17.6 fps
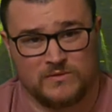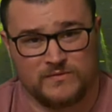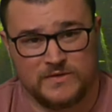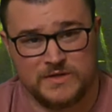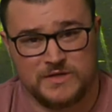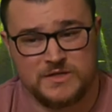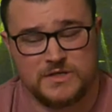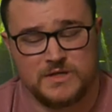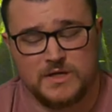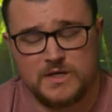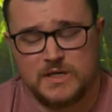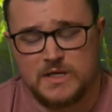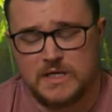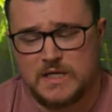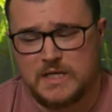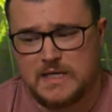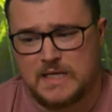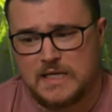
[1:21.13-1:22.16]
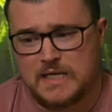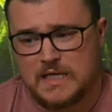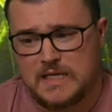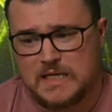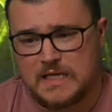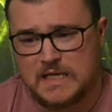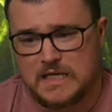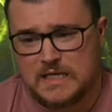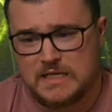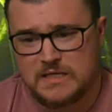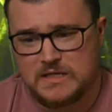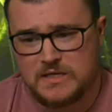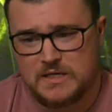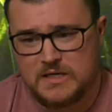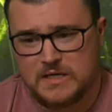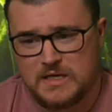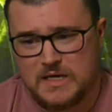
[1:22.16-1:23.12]
goldfish.
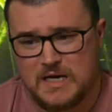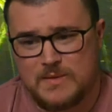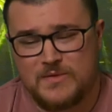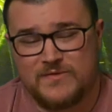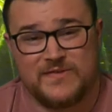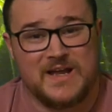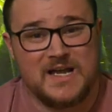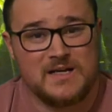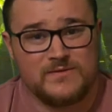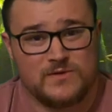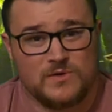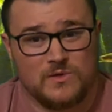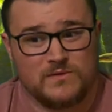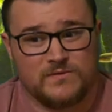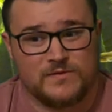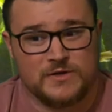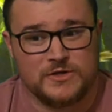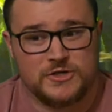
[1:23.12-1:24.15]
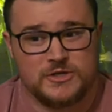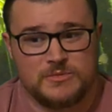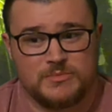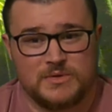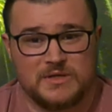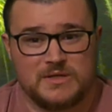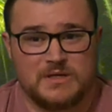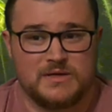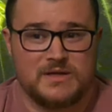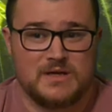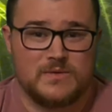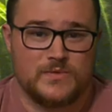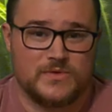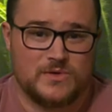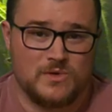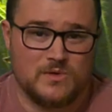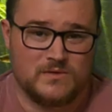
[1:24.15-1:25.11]
And I'm a fan of goldfish, but the
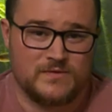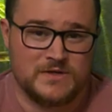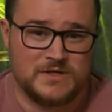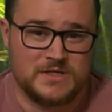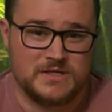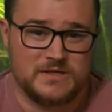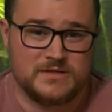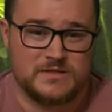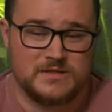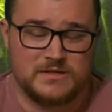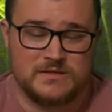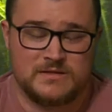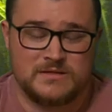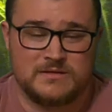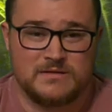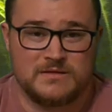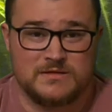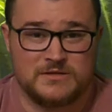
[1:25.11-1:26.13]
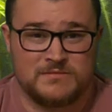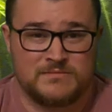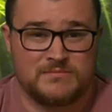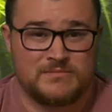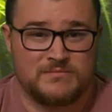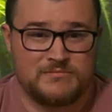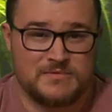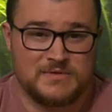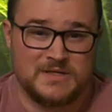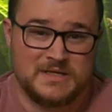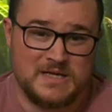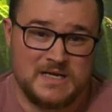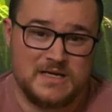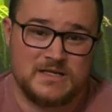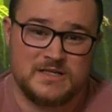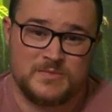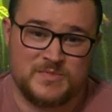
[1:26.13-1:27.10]
thing with goldfish is
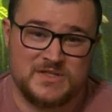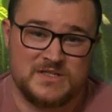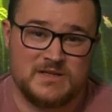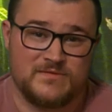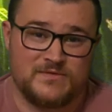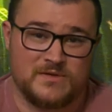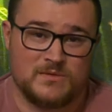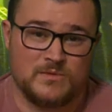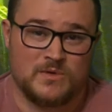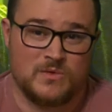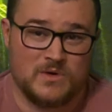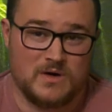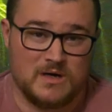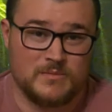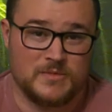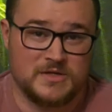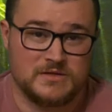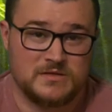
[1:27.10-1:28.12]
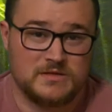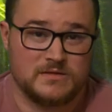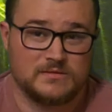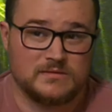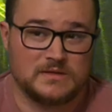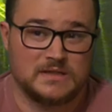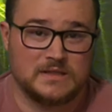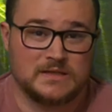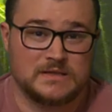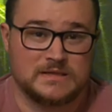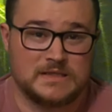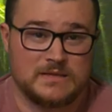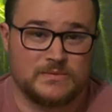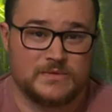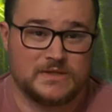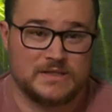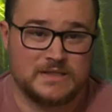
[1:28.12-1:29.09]
they take specific requirements.
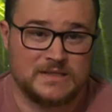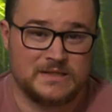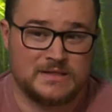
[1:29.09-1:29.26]
And they